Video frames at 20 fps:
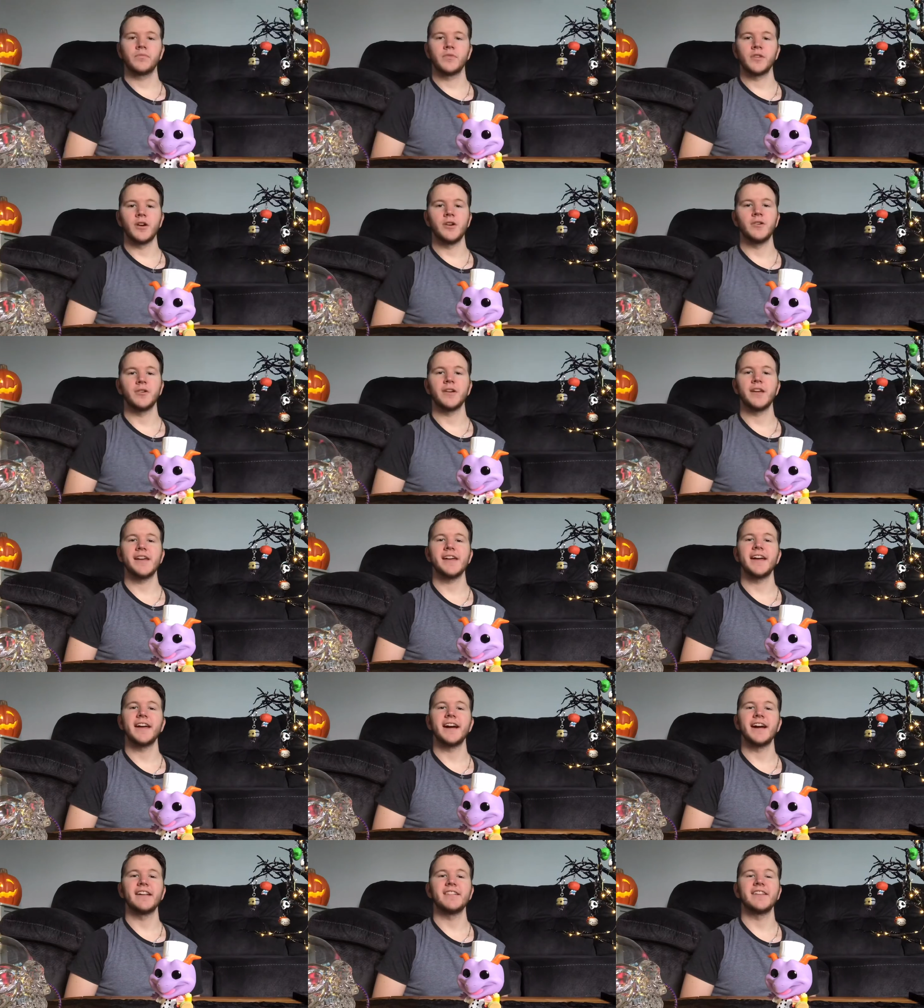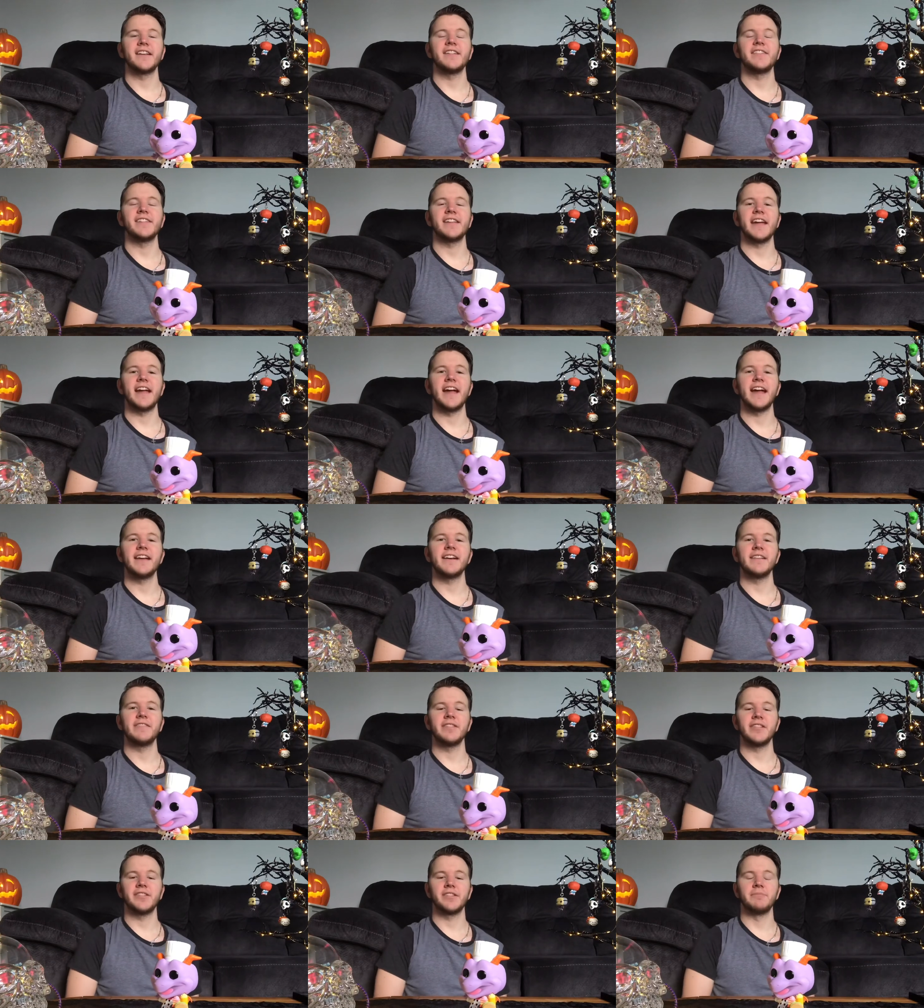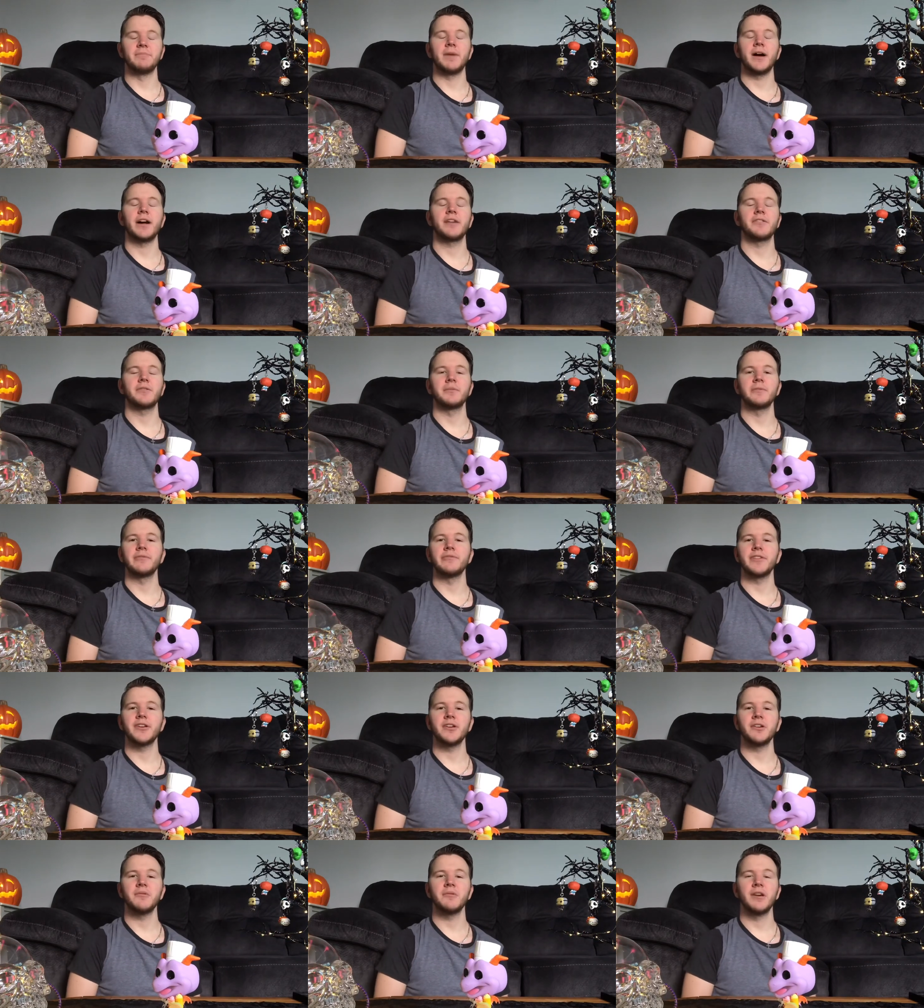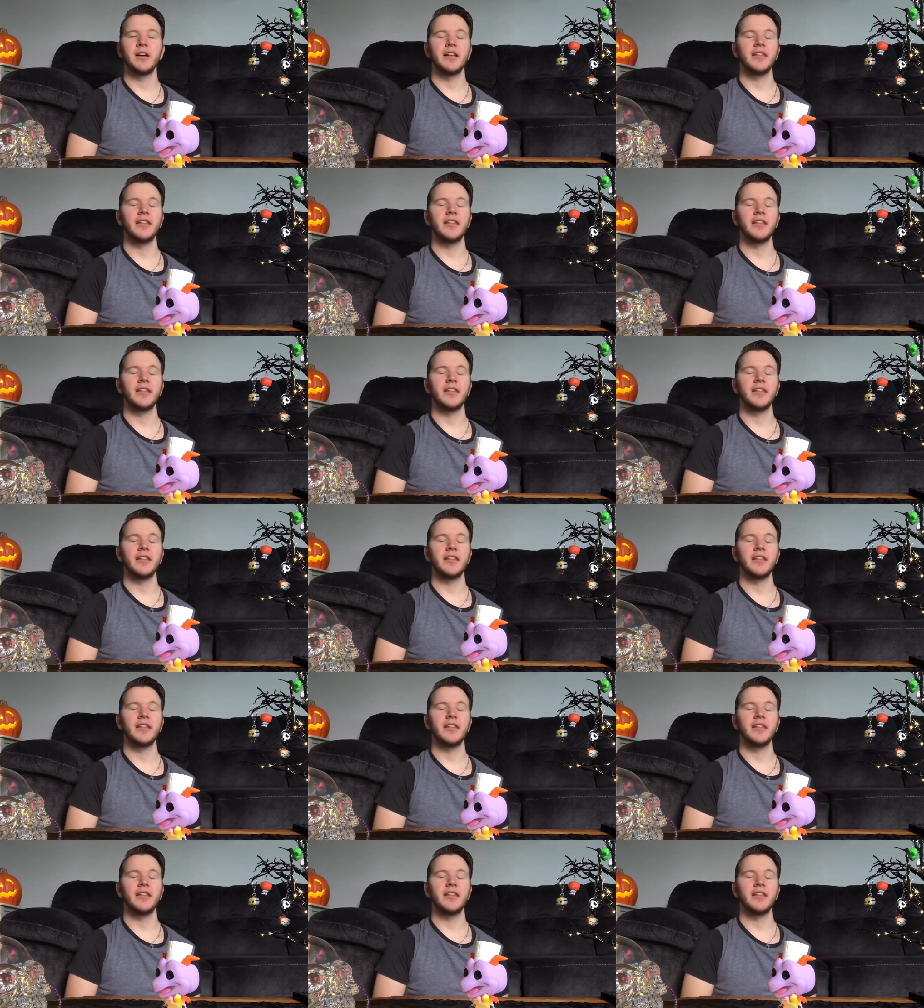Okay guys, that is the end of this unboxing review.